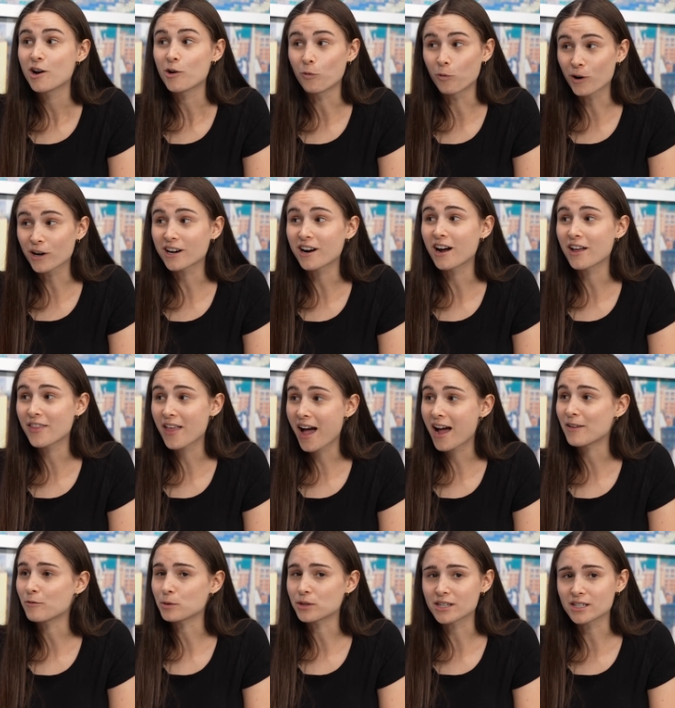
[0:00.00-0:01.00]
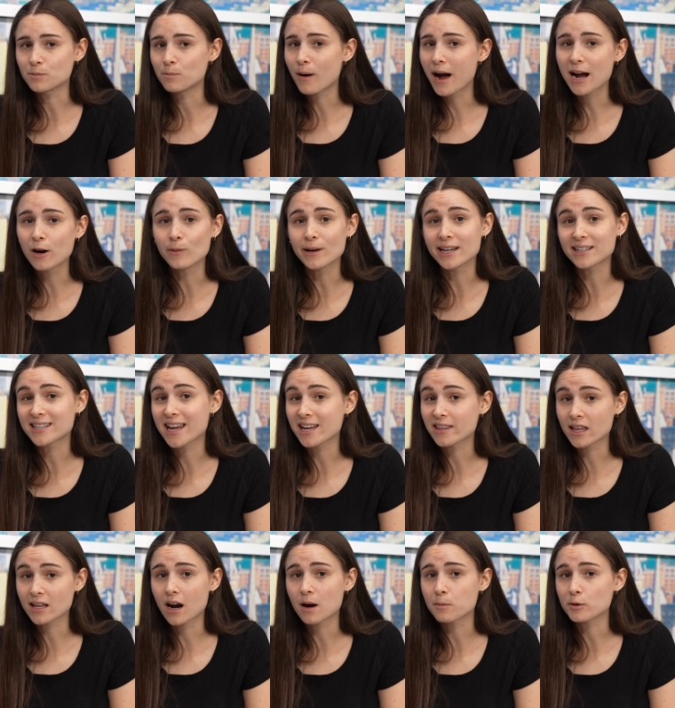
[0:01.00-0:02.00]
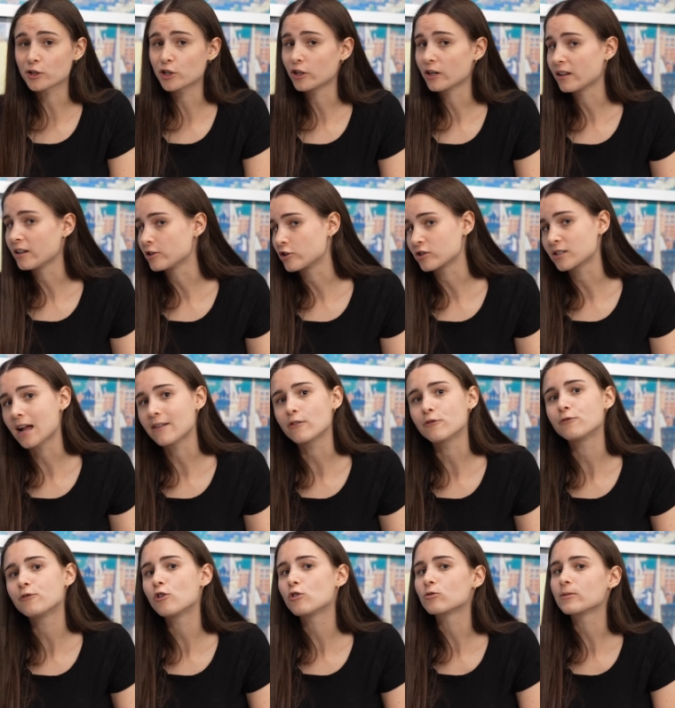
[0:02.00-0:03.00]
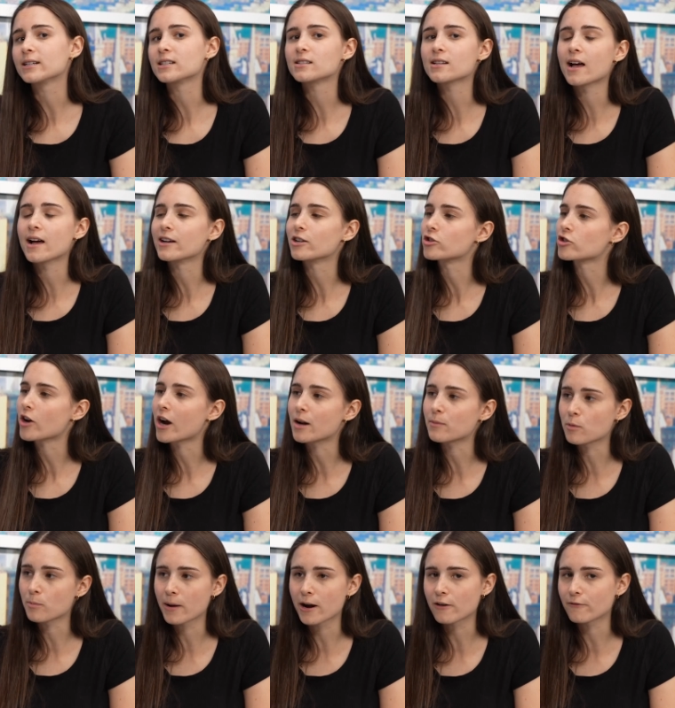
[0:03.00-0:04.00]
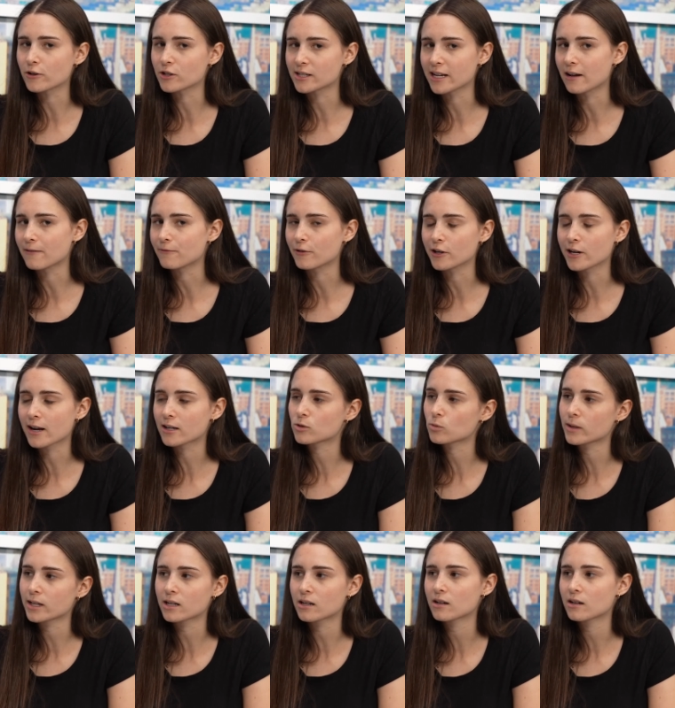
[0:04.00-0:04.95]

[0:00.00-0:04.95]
work on that with this bye week, take that opportunity to just have a full reset and try to prepare for Stanford next week.